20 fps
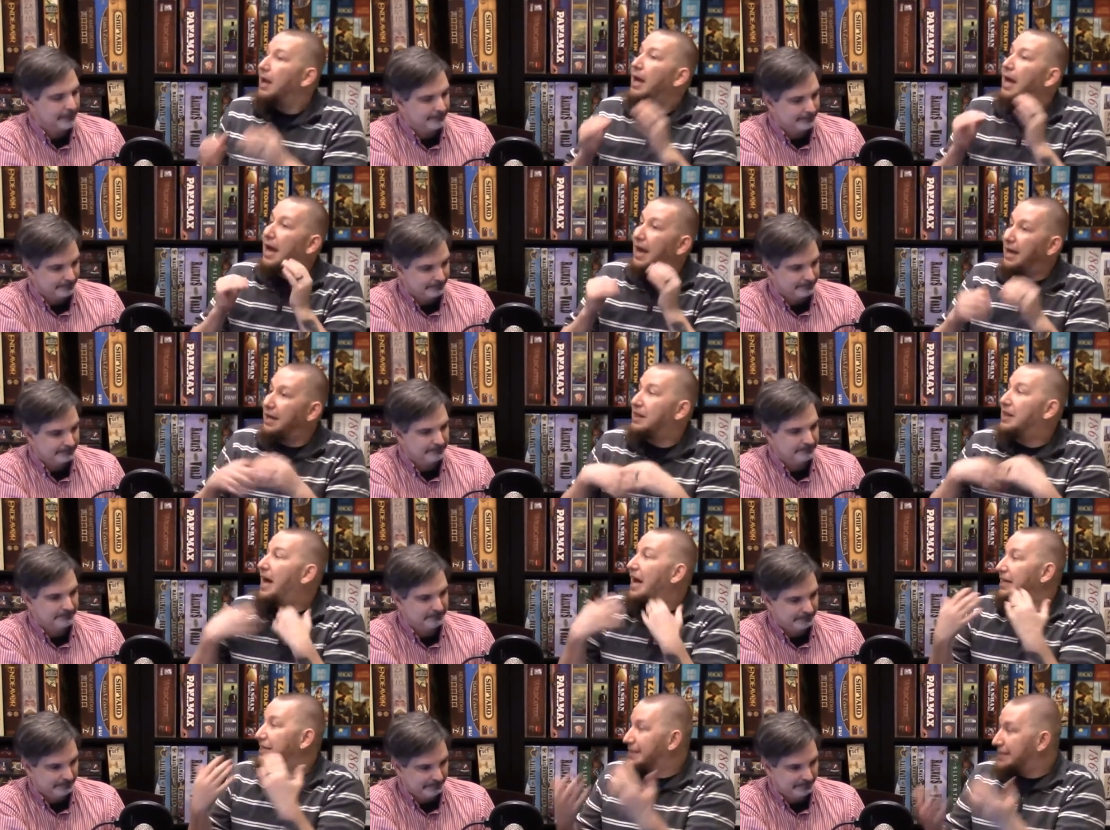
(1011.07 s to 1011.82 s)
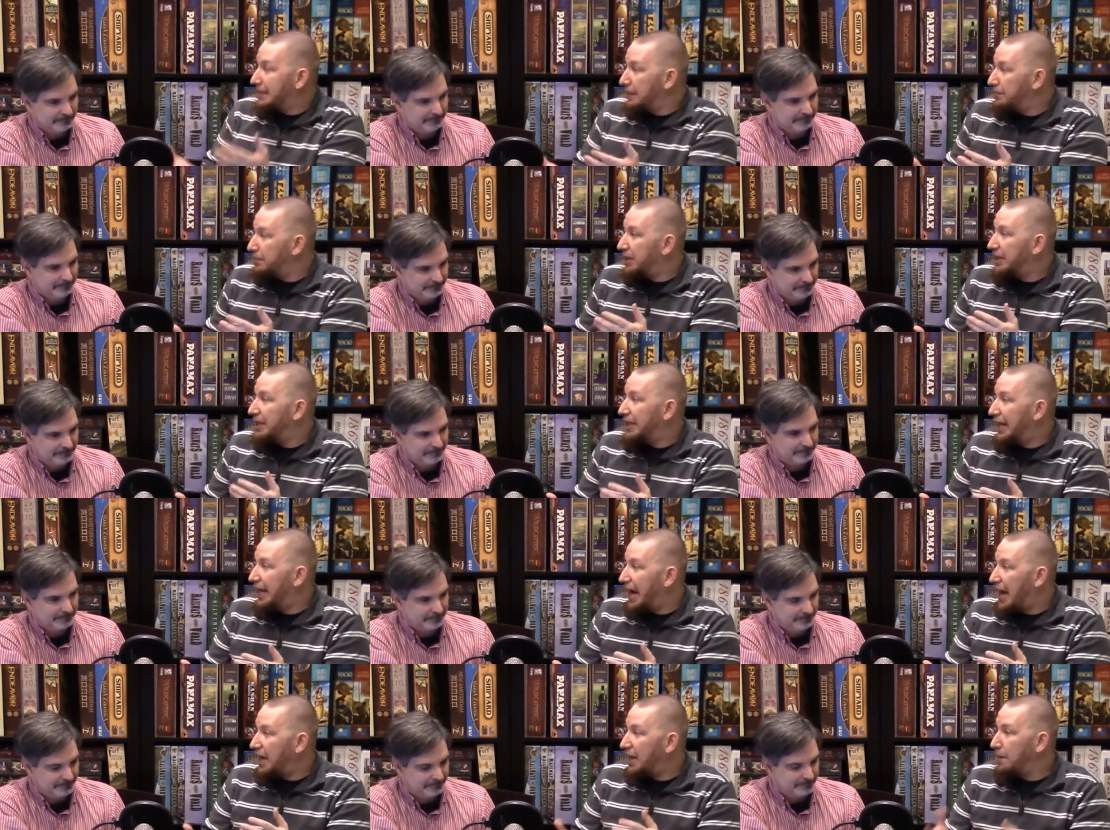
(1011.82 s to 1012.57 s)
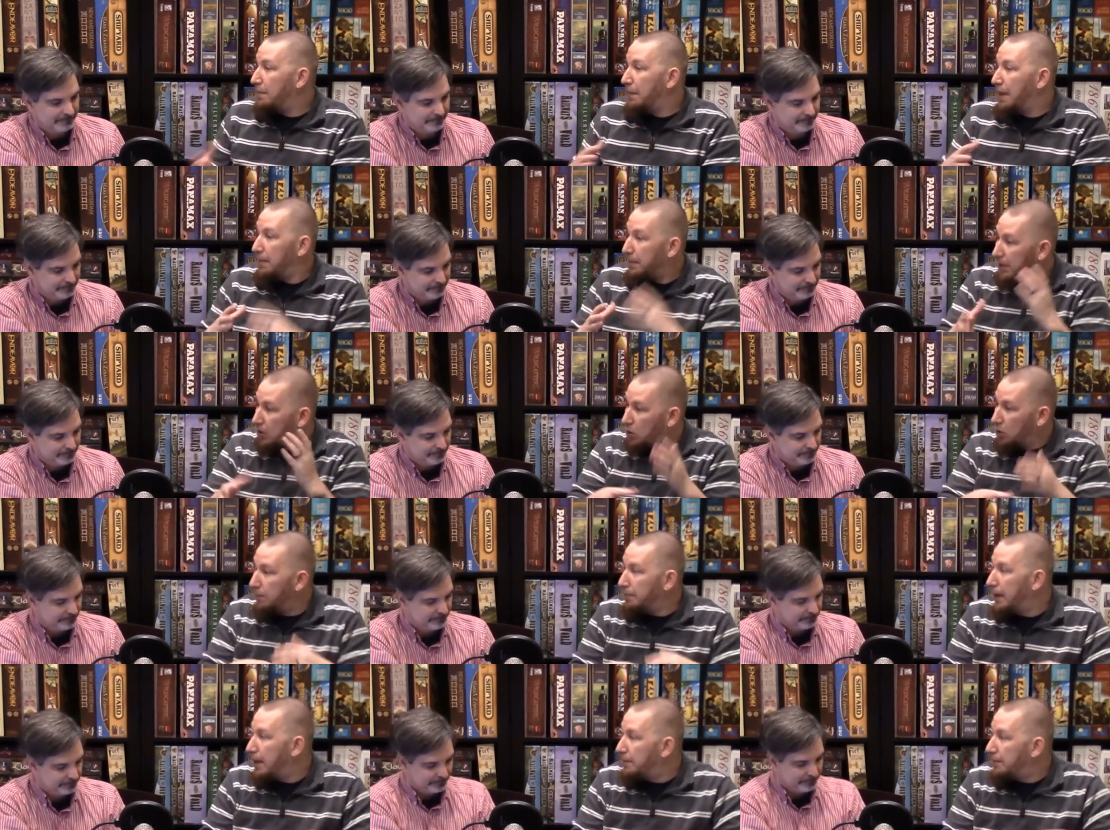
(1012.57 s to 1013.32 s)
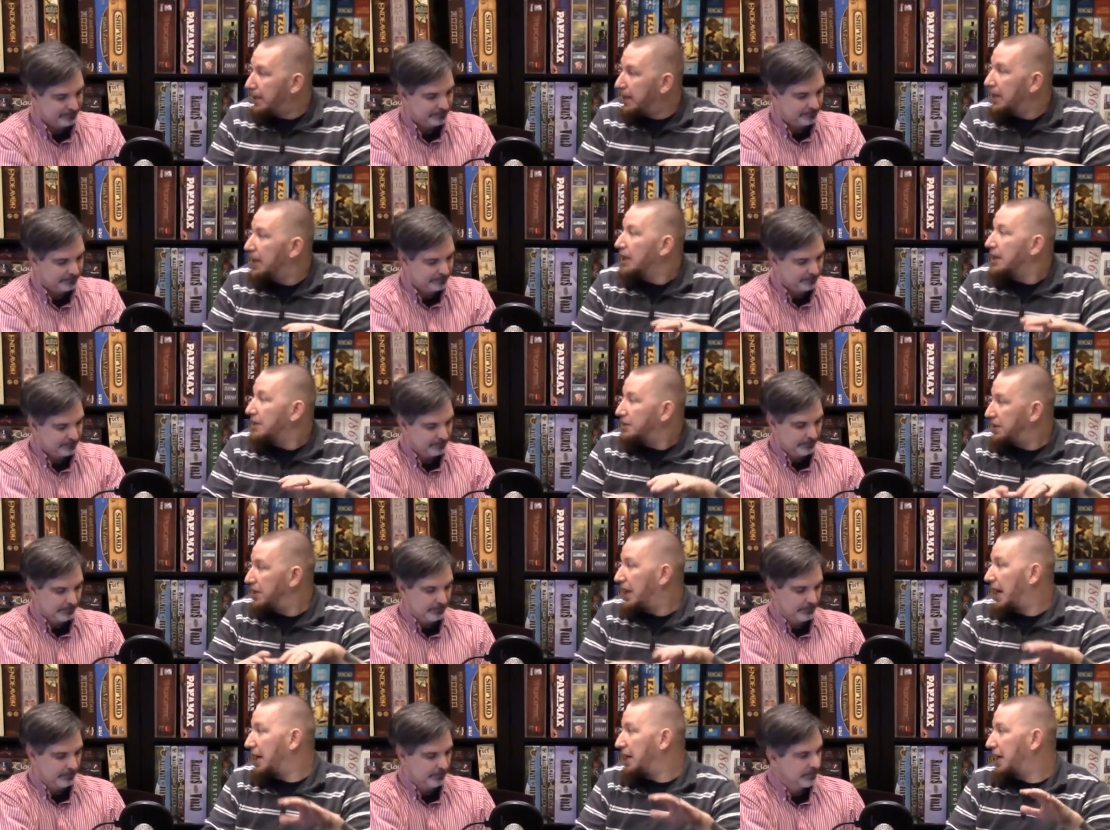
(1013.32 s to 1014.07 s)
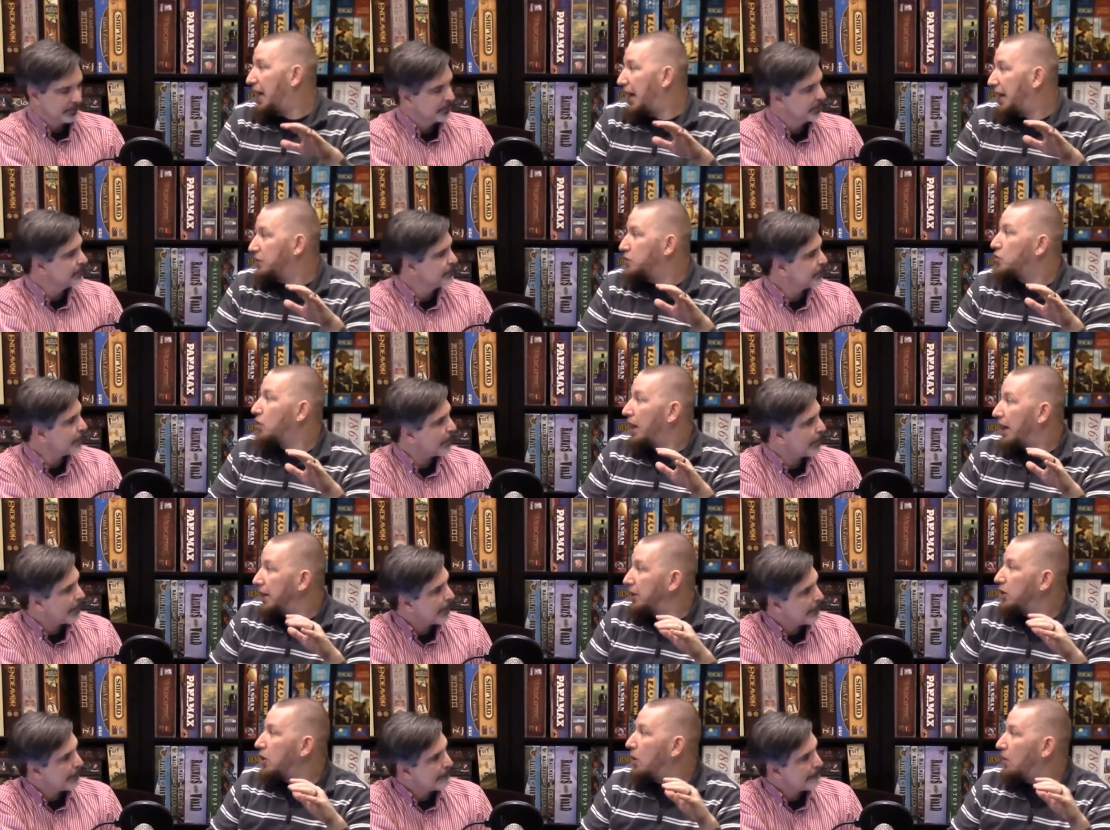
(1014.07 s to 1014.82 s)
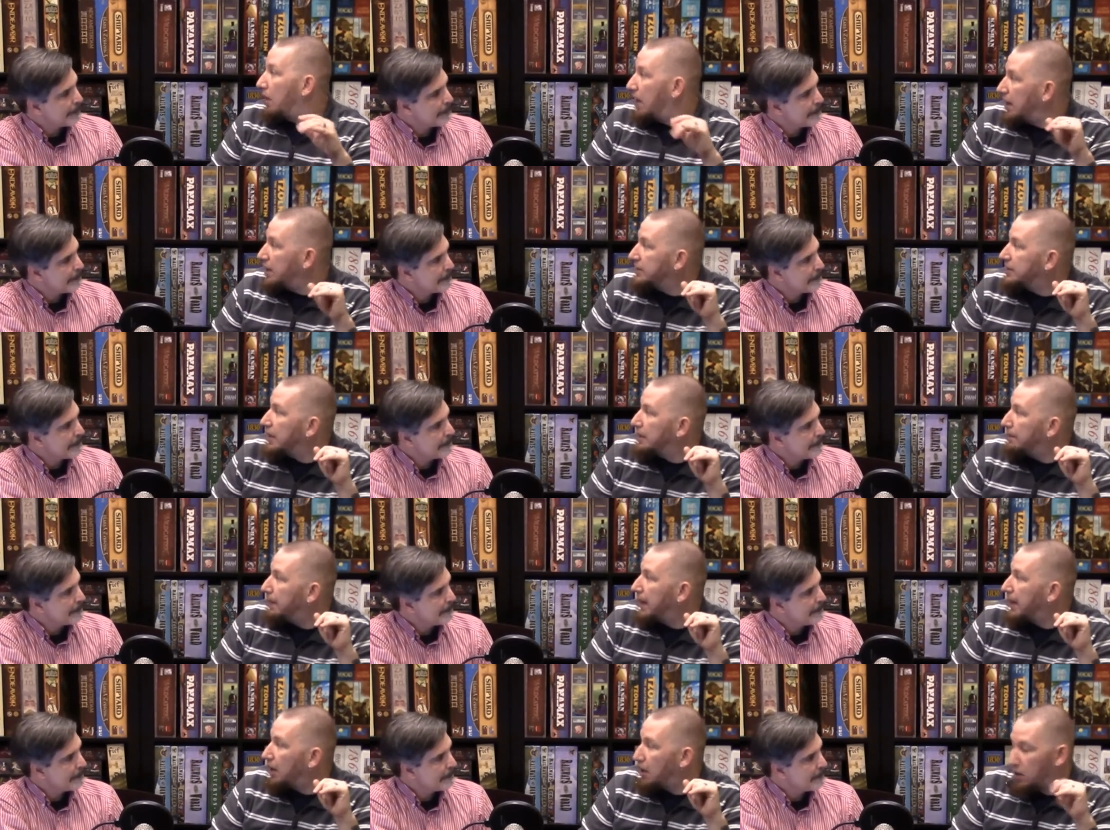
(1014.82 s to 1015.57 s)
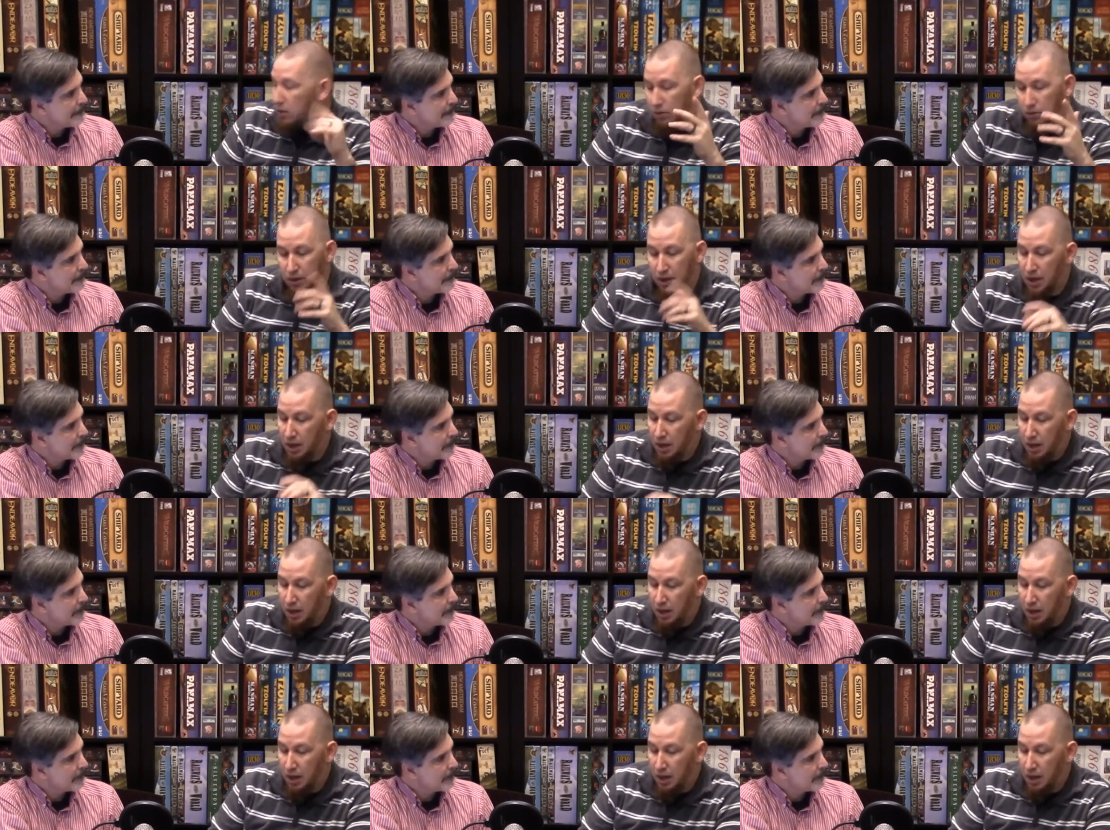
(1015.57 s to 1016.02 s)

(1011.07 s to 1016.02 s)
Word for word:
Speaker 1: Hey, that's something that I can mimic, or maybe that I, I try and go hunt on my own.